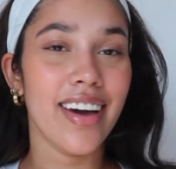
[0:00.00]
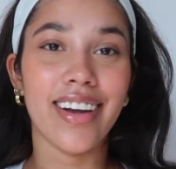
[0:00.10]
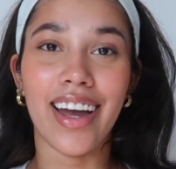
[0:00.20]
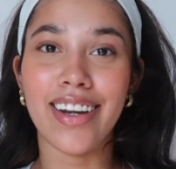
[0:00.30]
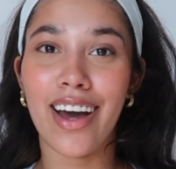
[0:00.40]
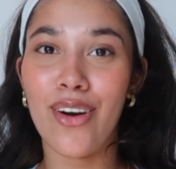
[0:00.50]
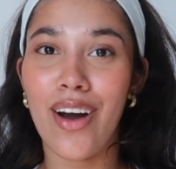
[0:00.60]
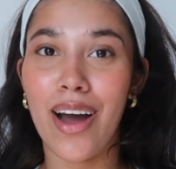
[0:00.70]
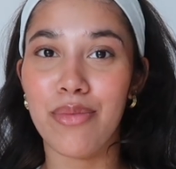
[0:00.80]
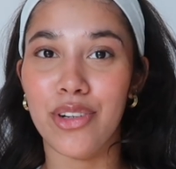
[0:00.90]
Right now,
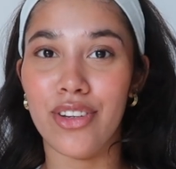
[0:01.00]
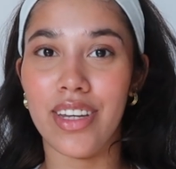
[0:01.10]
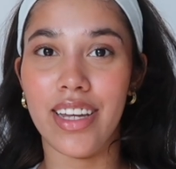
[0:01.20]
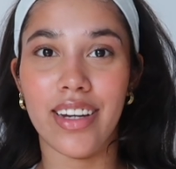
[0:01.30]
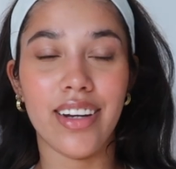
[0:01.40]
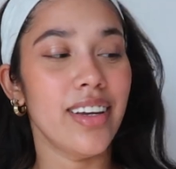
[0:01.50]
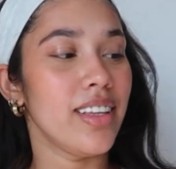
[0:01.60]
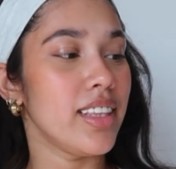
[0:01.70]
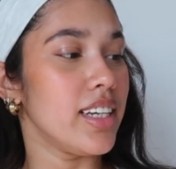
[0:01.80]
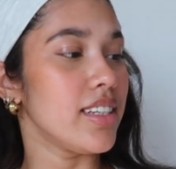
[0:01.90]
I'm going to eat
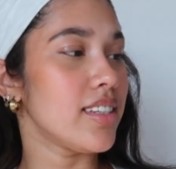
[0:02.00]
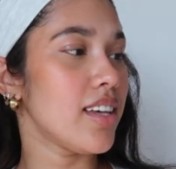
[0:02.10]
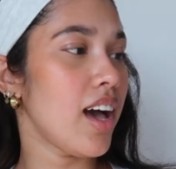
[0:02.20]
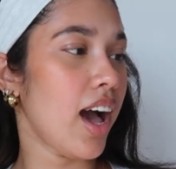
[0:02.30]
this